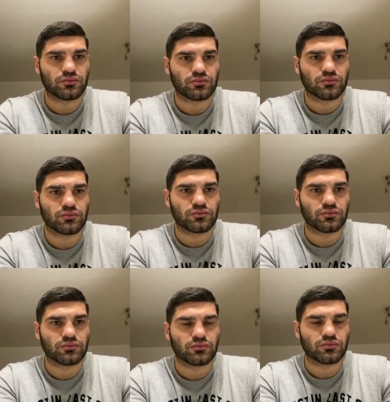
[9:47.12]

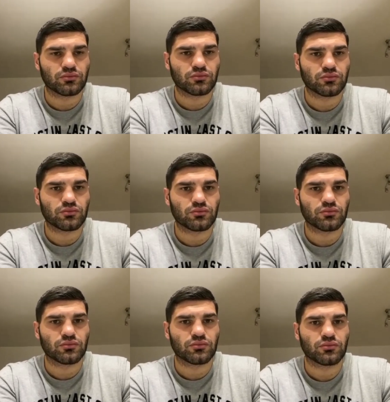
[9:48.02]

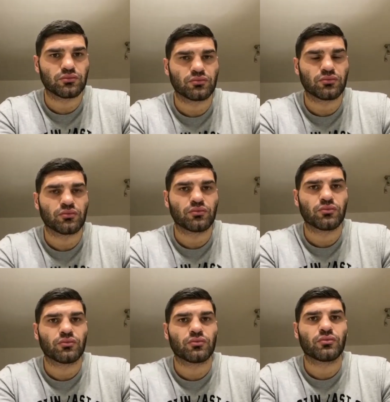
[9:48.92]

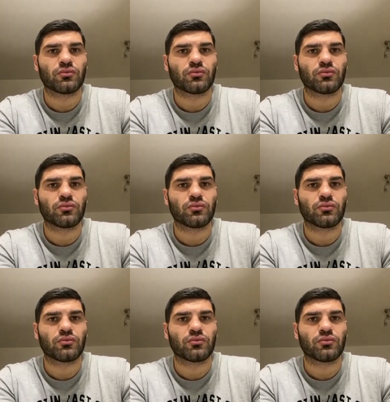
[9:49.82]
No one is speaking in this clip.